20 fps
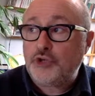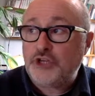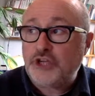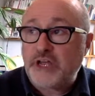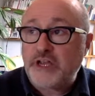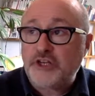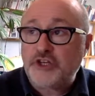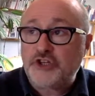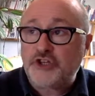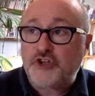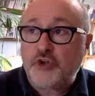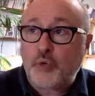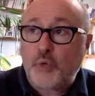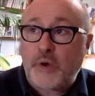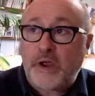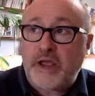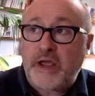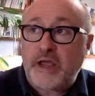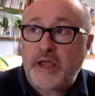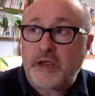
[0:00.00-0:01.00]
change the
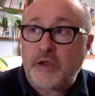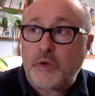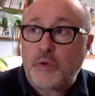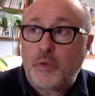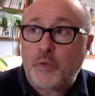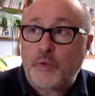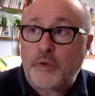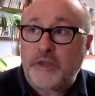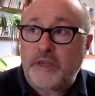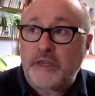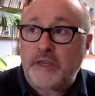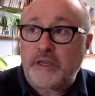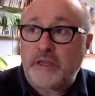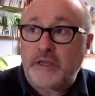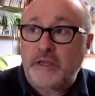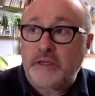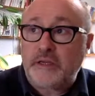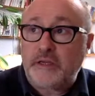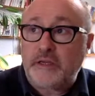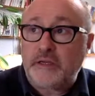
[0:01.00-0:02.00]
way
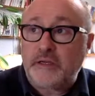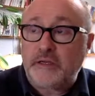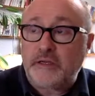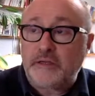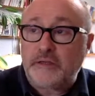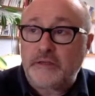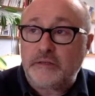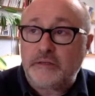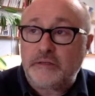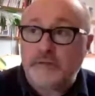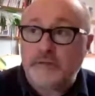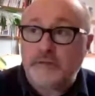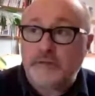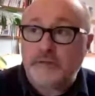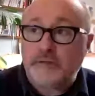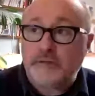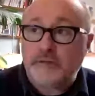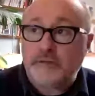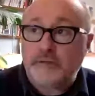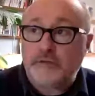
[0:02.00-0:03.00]
we
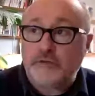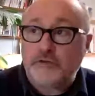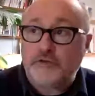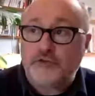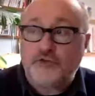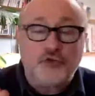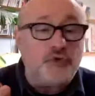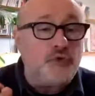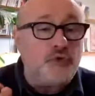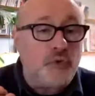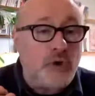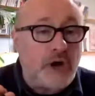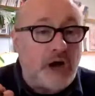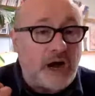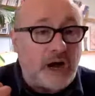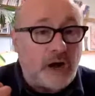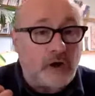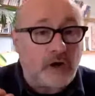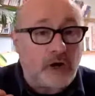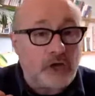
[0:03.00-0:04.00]
do
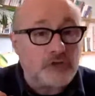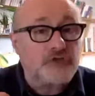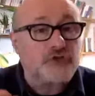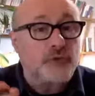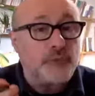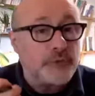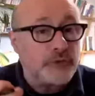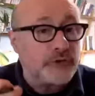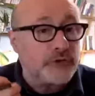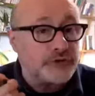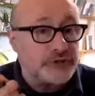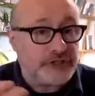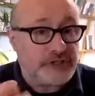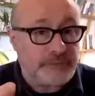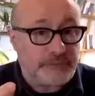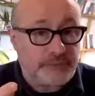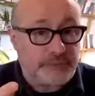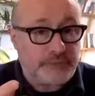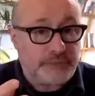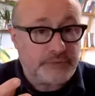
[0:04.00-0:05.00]
our
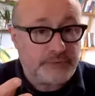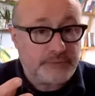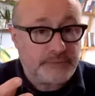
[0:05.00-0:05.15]
entrepreneurship.